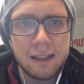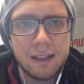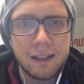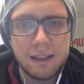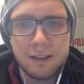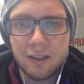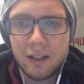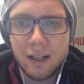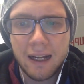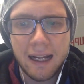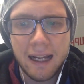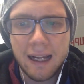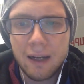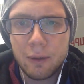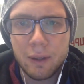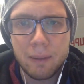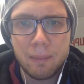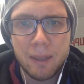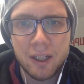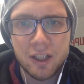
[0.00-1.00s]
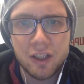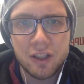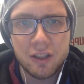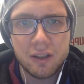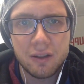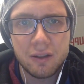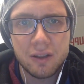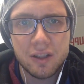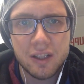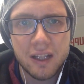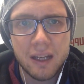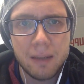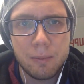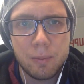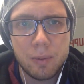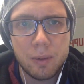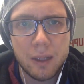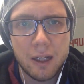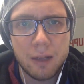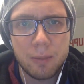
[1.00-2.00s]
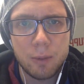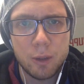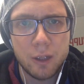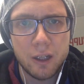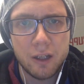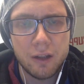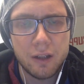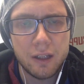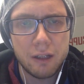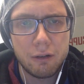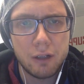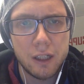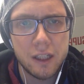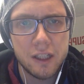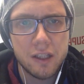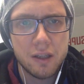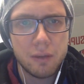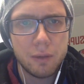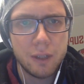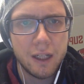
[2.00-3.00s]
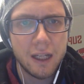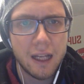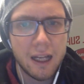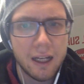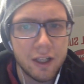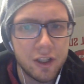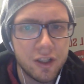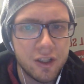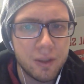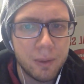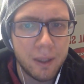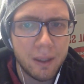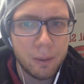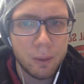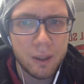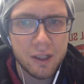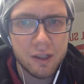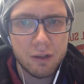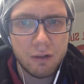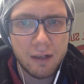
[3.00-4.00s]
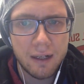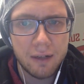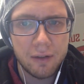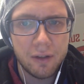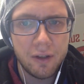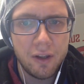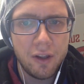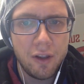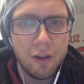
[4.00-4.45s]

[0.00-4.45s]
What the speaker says: I don't know how he managed to escape from that booking. I think there were at least three occasions when he went to ground